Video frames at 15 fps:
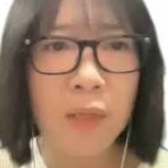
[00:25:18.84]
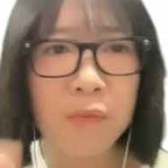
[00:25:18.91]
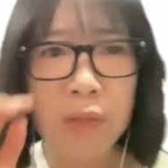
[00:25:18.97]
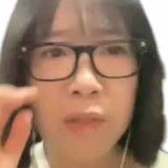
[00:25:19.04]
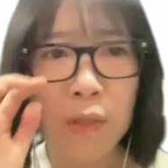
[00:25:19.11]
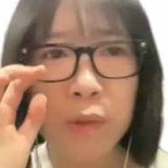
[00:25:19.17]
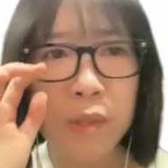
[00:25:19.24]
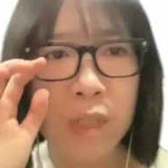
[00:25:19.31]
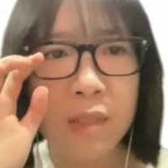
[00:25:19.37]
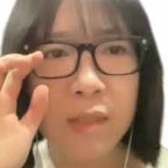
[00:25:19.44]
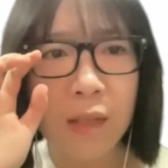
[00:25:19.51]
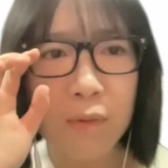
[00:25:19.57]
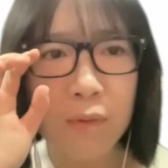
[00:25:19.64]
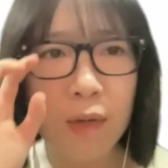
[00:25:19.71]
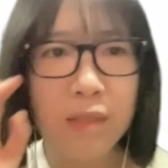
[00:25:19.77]
everything you just
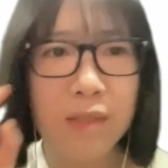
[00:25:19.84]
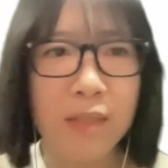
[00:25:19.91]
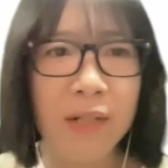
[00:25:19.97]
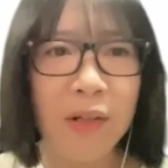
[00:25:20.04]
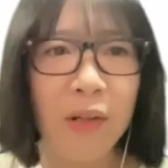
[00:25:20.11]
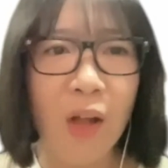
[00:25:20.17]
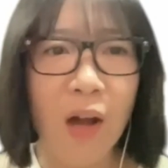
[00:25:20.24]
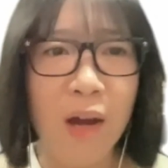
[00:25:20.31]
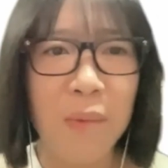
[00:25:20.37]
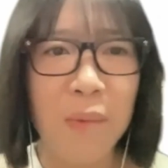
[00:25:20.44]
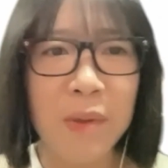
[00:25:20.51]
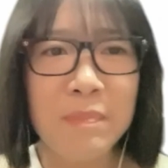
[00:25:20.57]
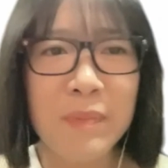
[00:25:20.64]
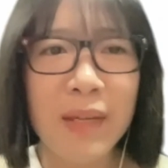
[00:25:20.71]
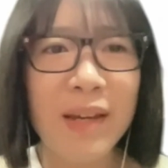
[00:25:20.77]
said resonated a lot
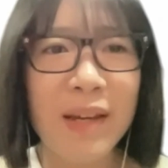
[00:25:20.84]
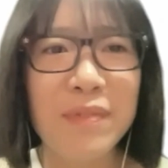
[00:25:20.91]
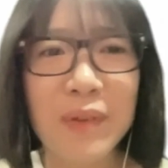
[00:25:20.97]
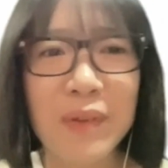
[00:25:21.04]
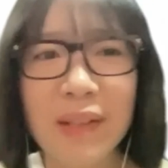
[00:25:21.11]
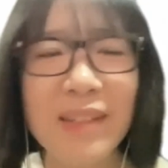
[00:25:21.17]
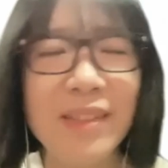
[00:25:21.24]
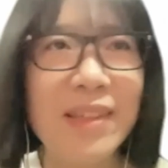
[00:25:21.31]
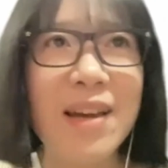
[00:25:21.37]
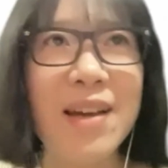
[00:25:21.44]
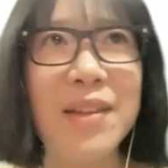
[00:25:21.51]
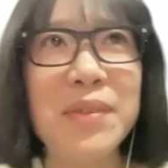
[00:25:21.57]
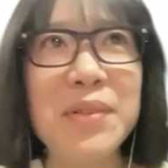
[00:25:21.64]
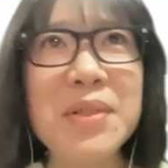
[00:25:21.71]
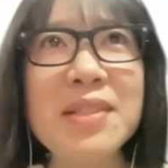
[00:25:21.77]
with me. I feel like,
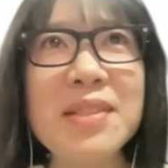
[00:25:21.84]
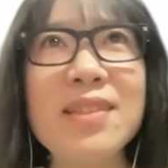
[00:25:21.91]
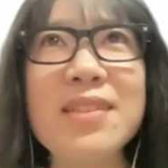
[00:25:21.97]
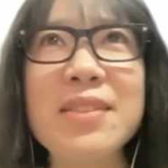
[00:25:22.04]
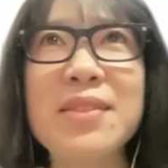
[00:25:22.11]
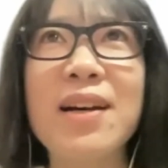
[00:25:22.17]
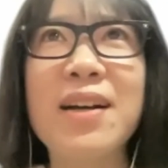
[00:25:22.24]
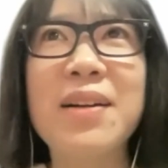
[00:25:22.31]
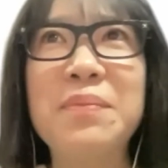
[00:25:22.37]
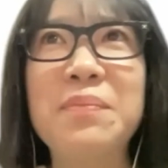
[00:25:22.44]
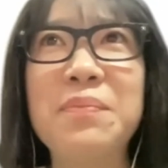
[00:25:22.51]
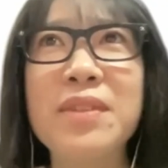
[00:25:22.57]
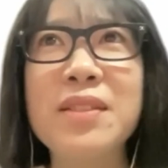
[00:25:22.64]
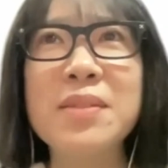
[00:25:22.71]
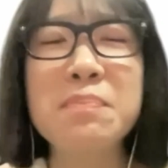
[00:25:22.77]
yeah, there is this
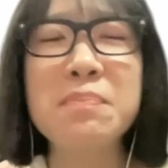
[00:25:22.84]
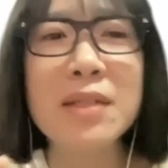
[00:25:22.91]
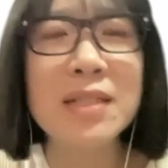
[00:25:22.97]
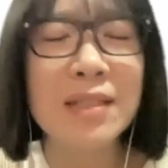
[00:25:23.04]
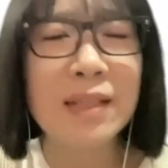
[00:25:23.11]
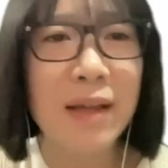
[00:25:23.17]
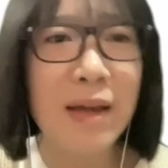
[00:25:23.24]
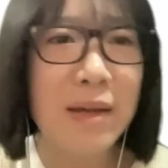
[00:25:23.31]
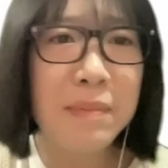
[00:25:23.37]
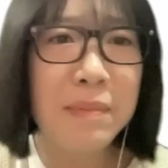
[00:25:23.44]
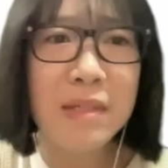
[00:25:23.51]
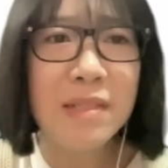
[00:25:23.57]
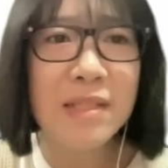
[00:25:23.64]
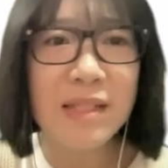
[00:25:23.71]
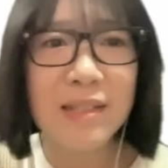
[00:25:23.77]
this
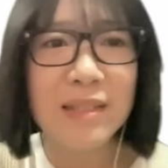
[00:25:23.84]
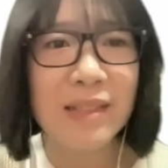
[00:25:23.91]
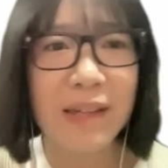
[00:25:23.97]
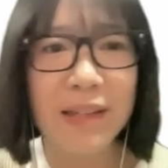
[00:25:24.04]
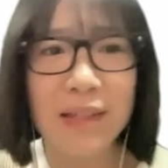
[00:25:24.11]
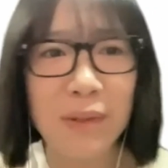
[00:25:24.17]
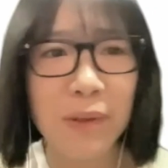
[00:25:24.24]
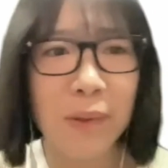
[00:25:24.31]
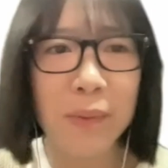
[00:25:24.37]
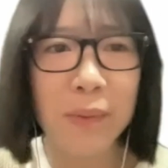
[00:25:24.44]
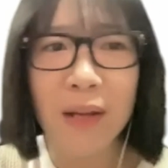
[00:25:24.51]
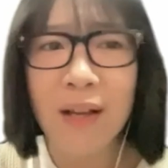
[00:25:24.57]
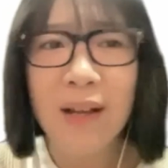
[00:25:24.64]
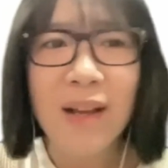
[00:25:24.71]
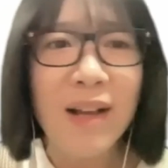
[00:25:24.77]
misalignment is like,
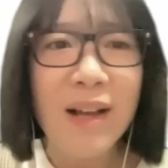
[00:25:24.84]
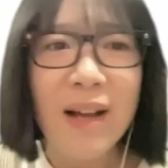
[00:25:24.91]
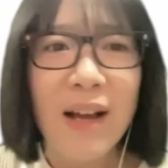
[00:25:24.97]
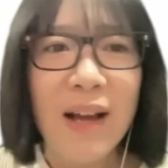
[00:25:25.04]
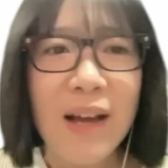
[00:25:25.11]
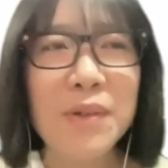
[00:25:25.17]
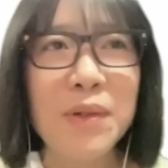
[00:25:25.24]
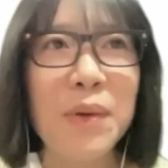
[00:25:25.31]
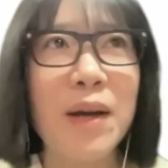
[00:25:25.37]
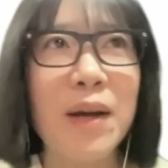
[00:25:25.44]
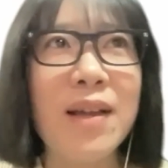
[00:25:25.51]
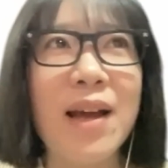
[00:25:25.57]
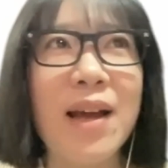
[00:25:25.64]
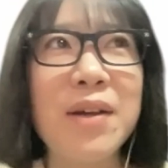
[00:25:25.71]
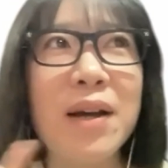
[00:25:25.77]
I don't know.
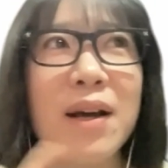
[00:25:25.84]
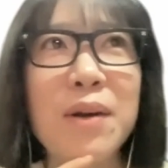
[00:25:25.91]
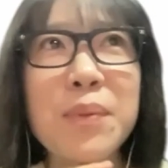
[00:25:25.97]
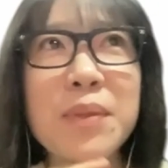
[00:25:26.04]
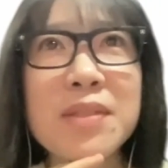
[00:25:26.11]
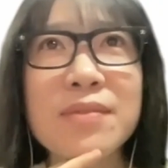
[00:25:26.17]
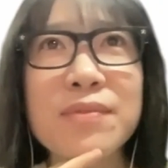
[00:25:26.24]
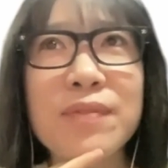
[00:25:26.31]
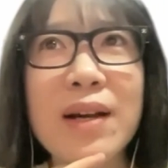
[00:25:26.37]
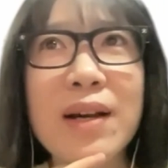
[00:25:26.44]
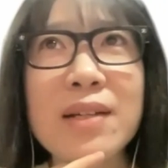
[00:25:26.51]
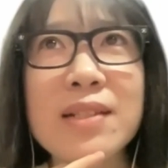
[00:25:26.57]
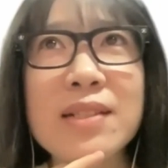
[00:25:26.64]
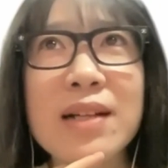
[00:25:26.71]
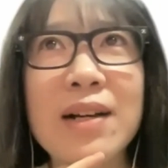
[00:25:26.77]
I always
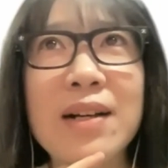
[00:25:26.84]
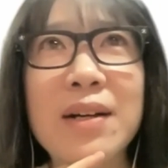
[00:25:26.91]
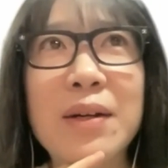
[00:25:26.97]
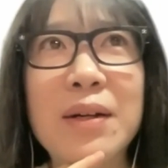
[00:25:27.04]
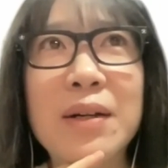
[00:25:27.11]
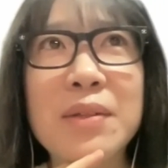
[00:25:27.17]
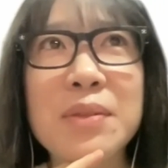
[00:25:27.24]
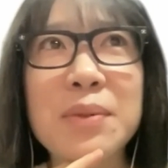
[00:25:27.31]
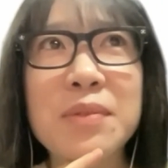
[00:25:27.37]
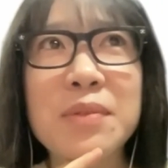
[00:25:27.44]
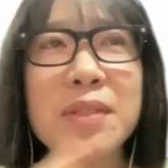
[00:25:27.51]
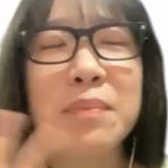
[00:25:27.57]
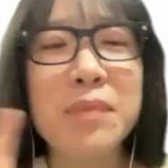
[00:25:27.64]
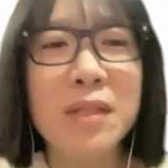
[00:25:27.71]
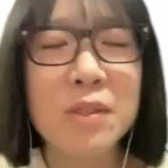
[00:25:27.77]
find sort of
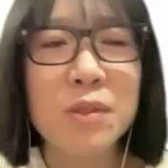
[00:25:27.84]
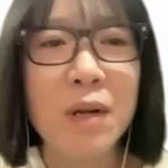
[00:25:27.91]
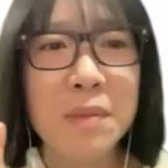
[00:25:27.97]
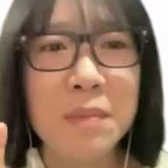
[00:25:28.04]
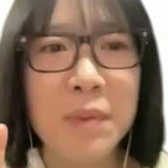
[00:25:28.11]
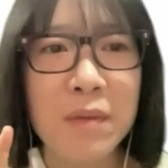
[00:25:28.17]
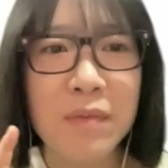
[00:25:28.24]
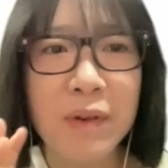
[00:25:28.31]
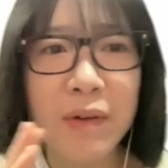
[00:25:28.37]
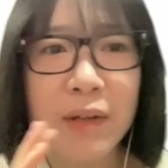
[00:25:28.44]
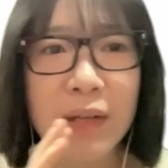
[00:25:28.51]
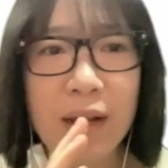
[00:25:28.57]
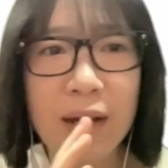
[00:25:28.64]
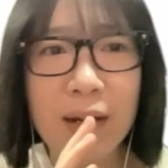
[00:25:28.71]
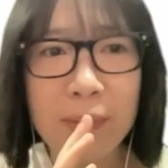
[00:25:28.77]
something struck me
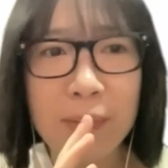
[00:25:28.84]
very